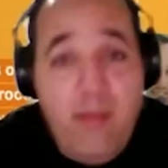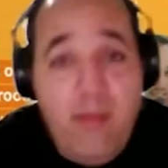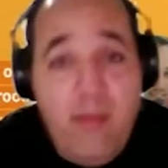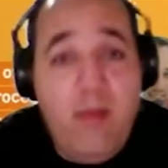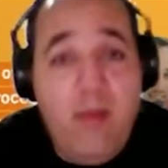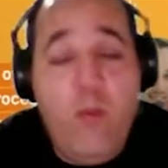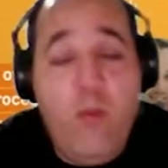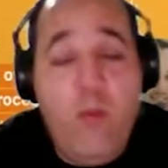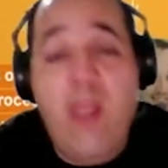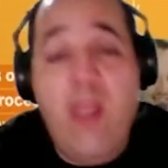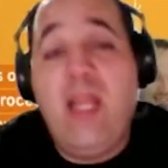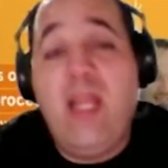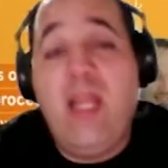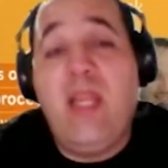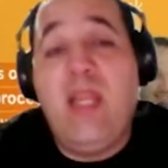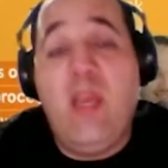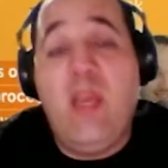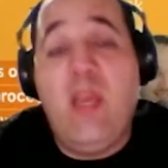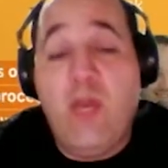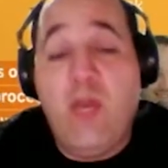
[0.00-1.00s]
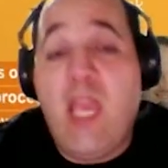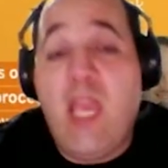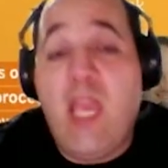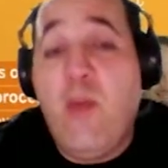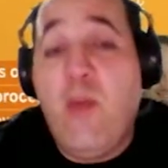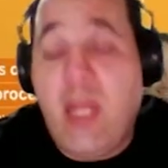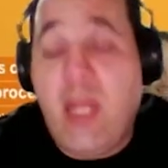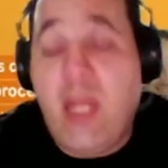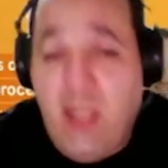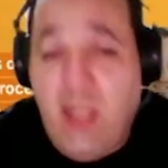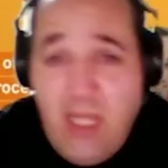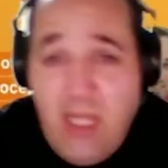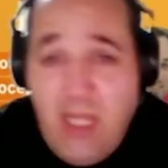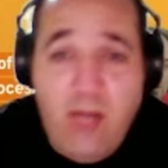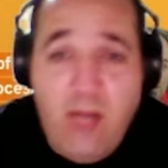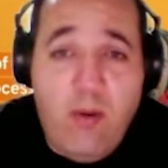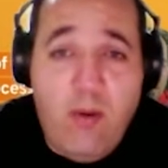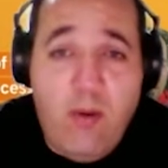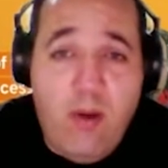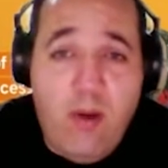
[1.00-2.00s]
when they say, okay, we understand
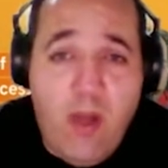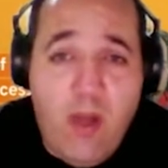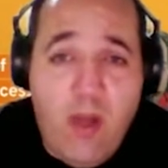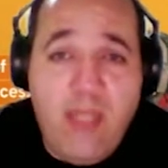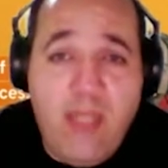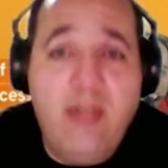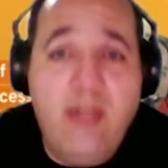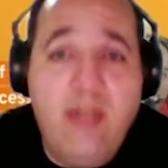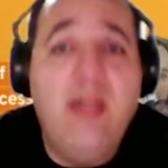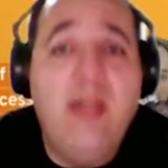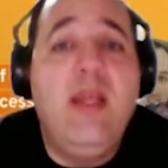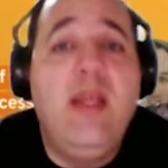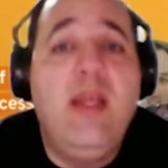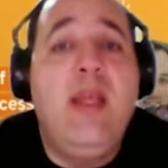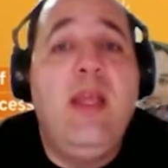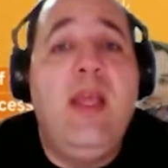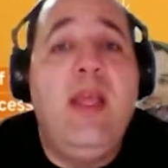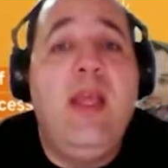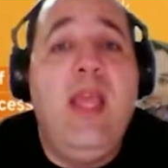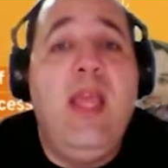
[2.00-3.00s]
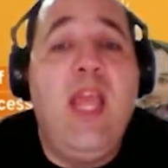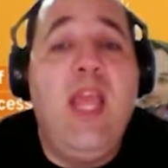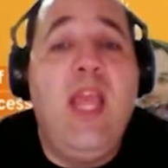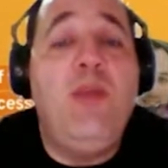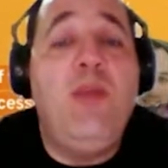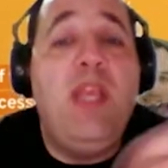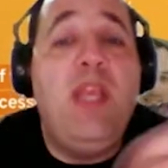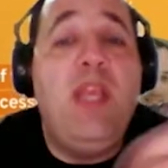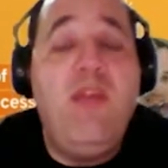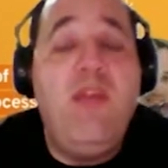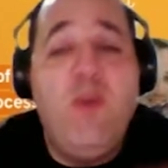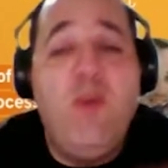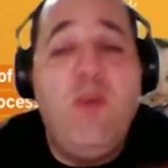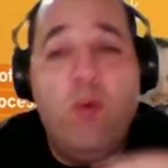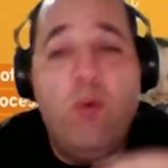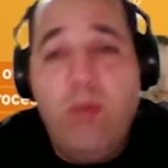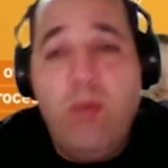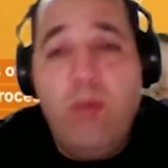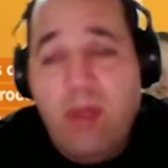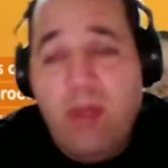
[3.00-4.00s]
your order, and we give
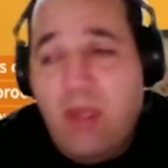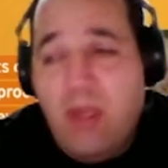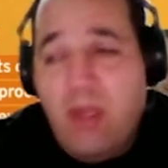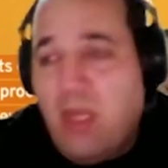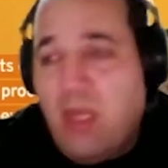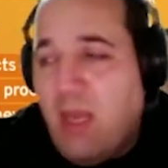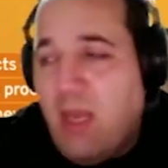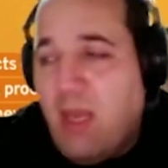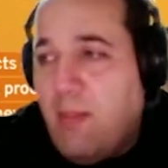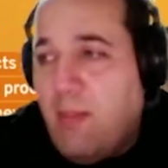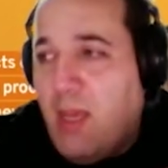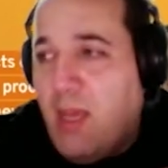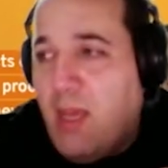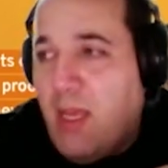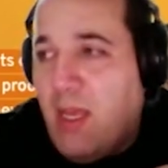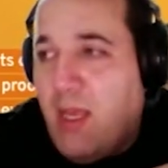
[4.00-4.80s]
you some